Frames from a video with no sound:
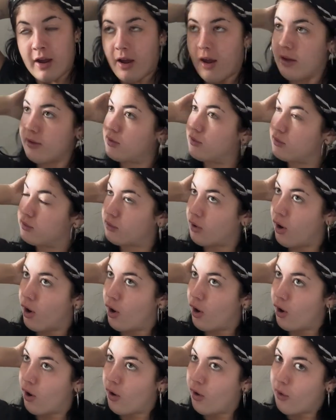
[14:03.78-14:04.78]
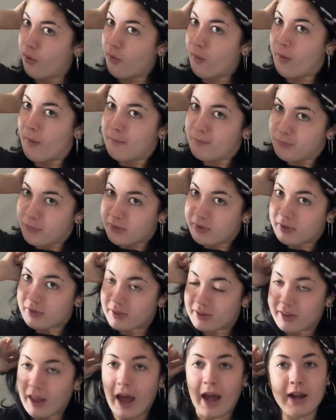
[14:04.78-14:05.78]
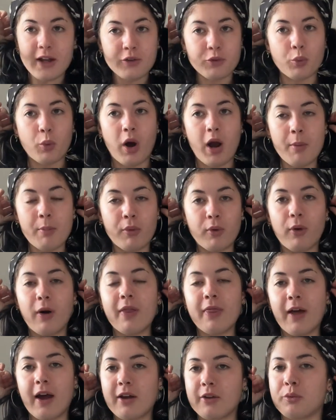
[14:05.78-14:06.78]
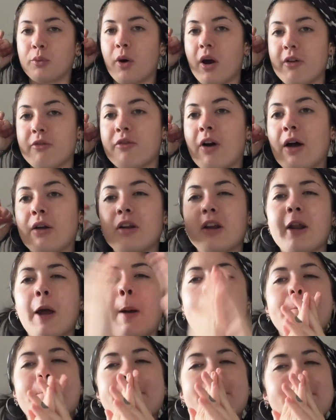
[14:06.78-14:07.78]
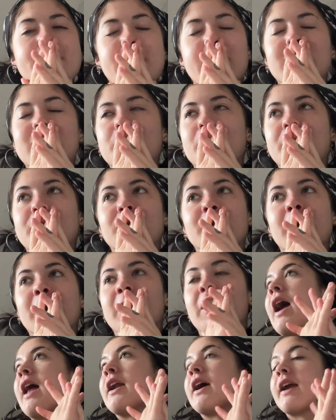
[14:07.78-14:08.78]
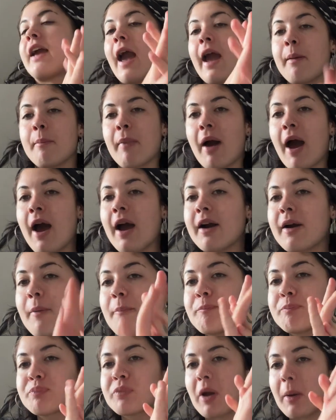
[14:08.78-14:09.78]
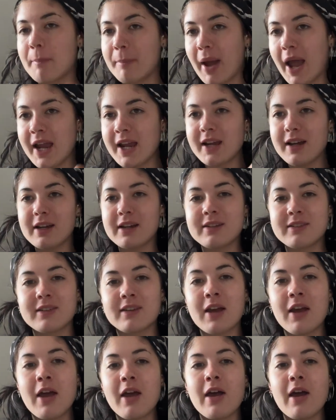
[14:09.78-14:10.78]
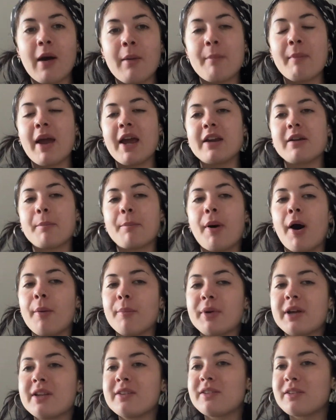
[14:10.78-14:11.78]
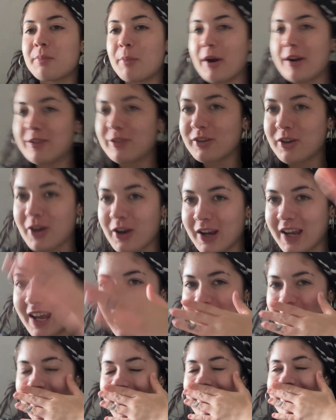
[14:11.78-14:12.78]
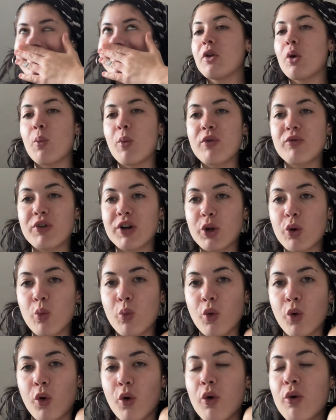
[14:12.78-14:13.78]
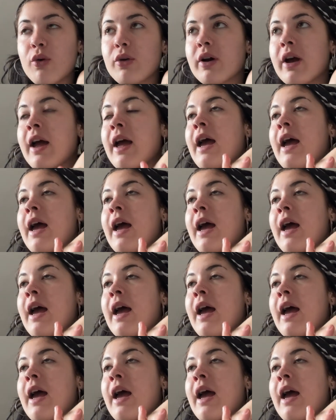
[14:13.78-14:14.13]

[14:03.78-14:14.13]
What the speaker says: so that is what I bought and that is what I found in it. It smells so good. And I came back, baked, made pumpkin spice cookies, went for a little walk,